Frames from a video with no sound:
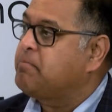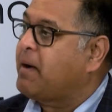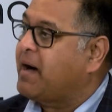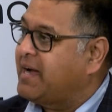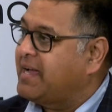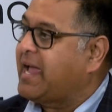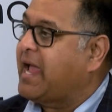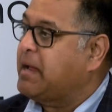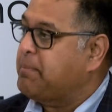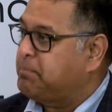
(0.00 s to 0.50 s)

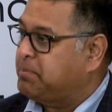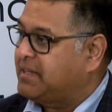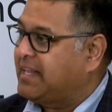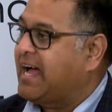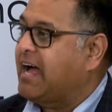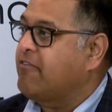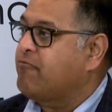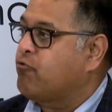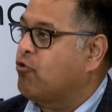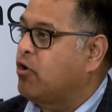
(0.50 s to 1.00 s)
by a
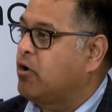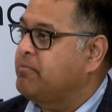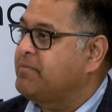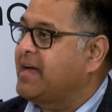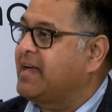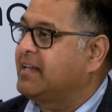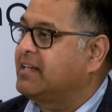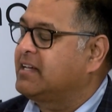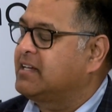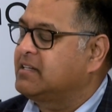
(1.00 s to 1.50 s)
platform
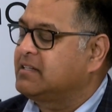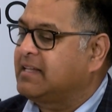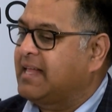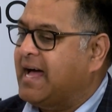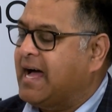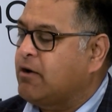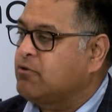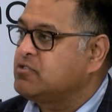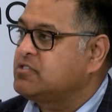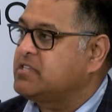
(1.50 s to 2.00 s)
that
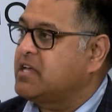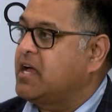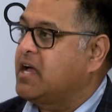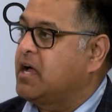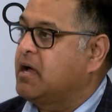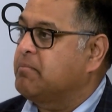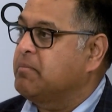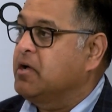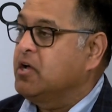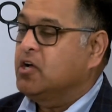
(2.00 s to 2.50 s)
allows
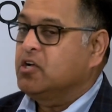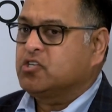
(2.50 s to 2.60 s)
them